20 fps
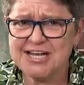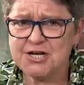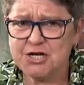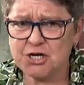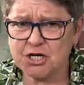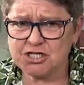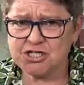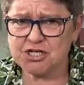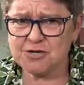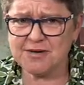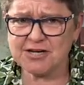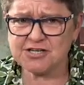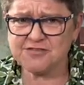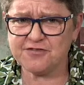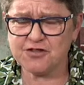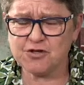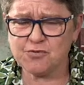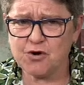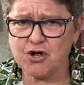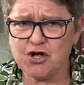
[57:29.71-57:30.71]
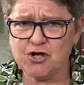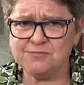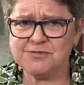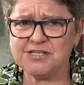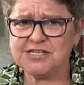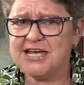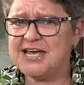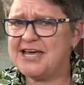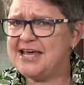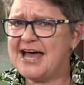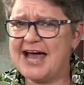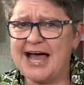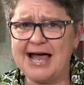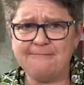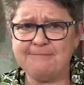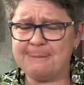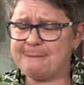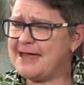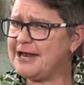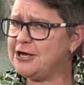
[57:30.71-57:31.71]
Not so much for the worms.
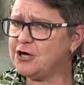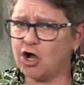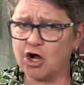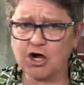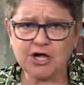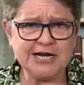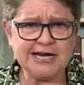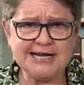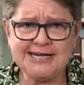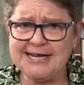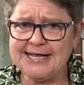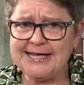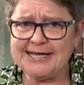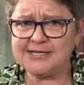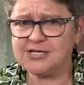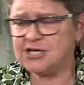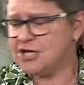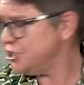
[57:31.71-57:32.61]
Um, they're not going to dig it,